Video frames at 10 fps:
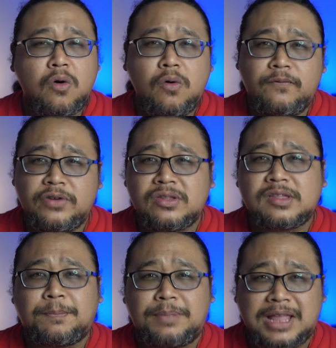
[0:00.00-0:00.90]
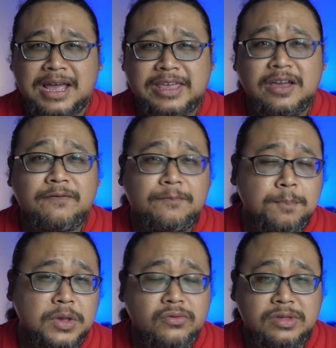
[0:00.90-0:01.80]
oversupply of
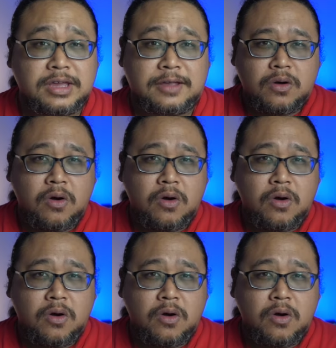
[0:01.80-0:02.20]
music.